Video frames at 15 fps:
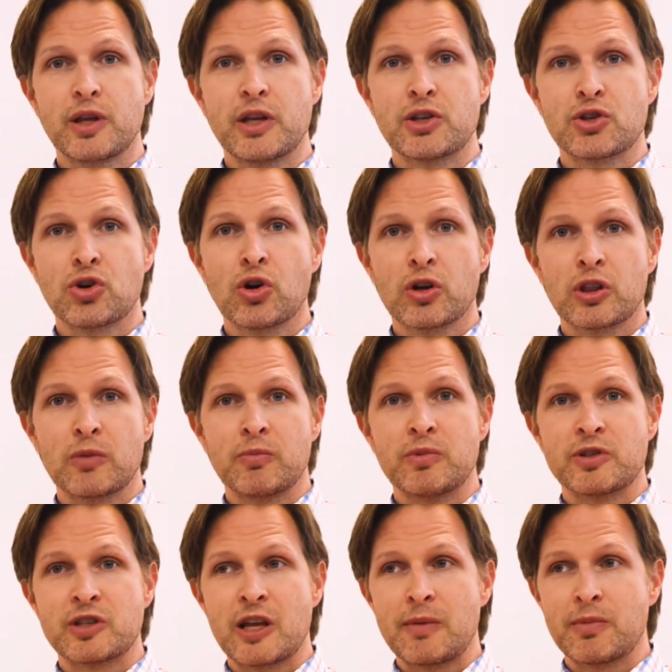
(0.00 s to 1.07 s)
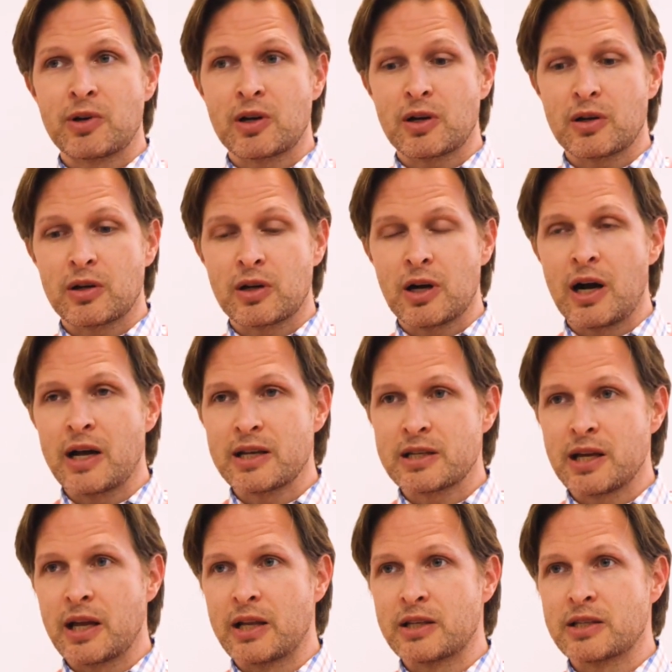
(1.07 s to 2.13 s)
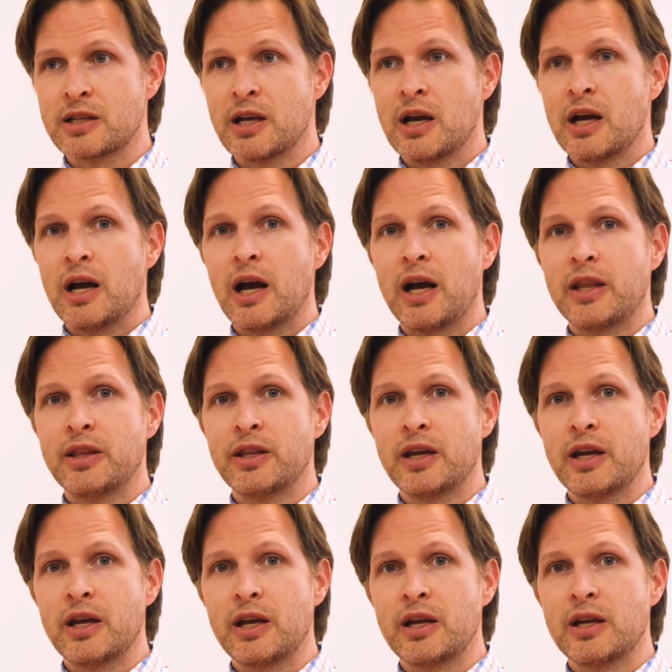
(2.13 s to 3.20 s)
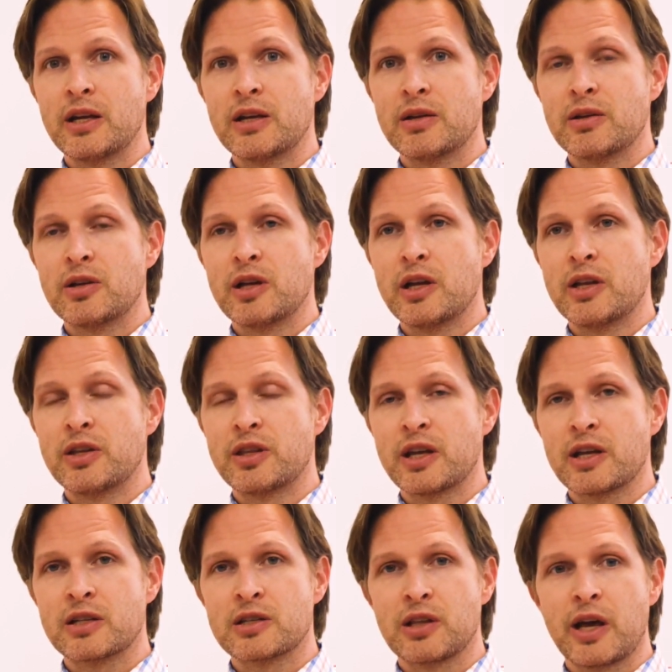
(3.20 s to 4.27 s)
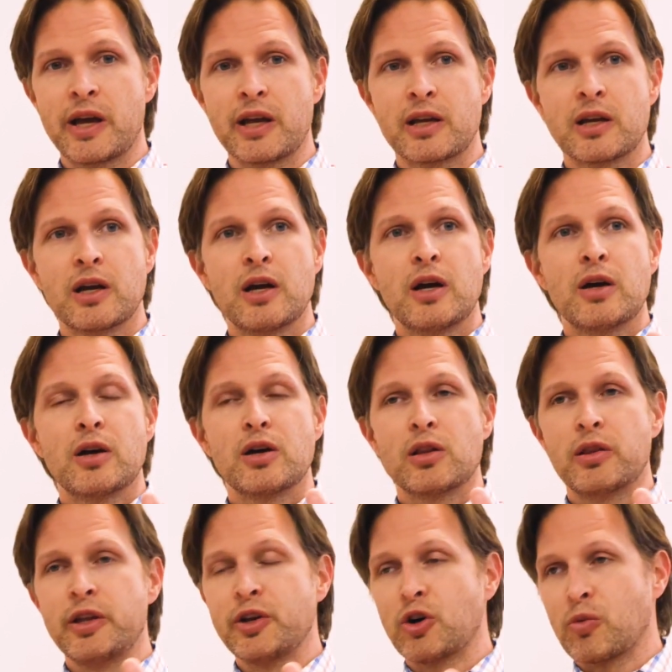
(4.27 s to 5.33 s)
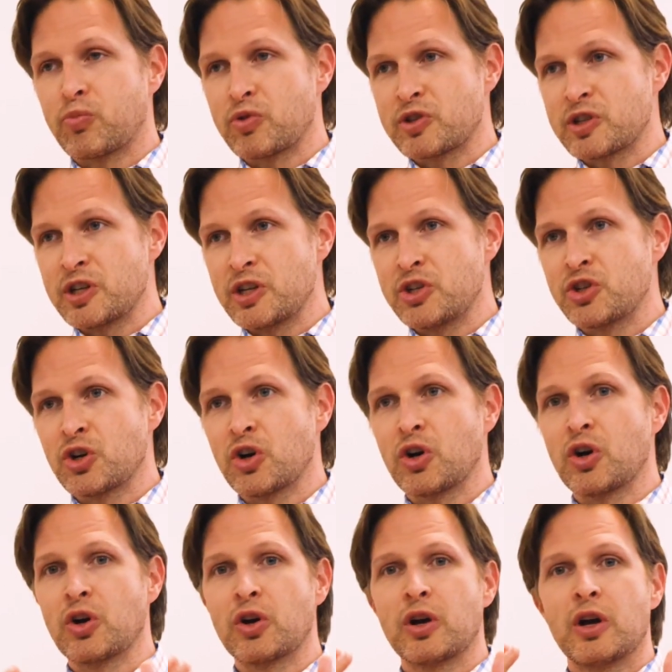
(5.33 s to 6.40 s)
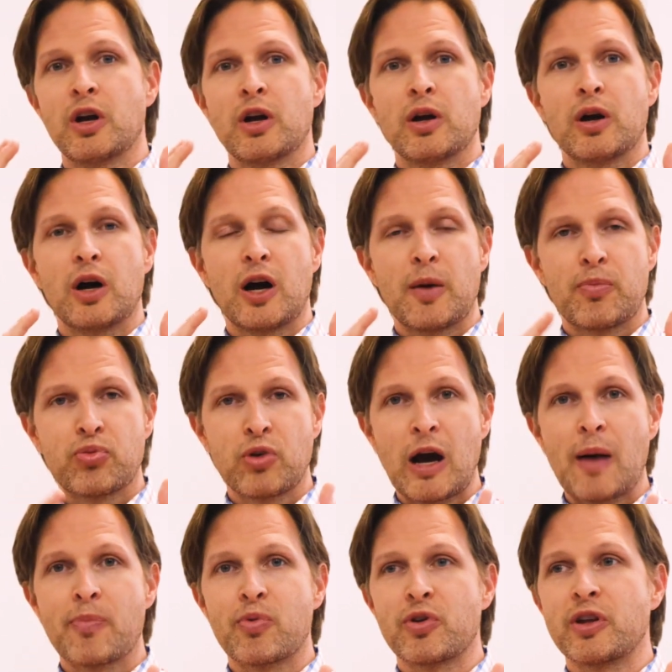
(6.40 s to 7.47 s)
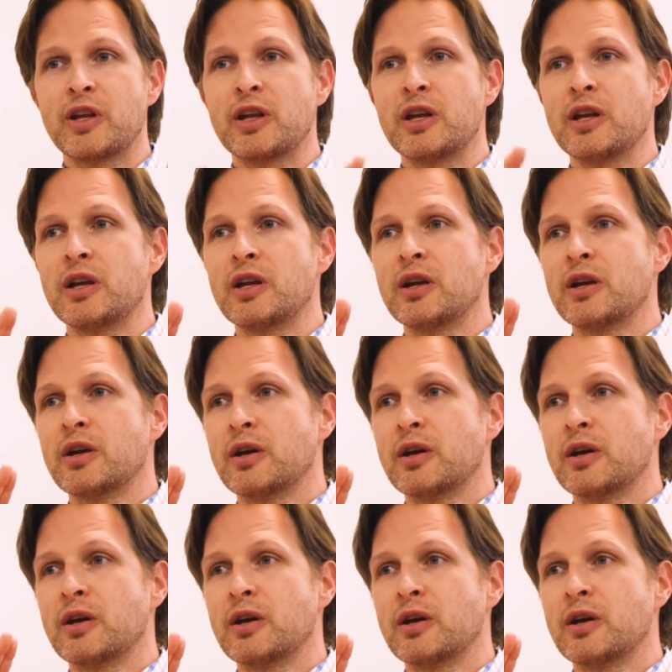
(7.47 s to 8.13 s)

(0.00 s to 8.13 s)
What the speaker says: took the same content and they, in things like legal procedure, property,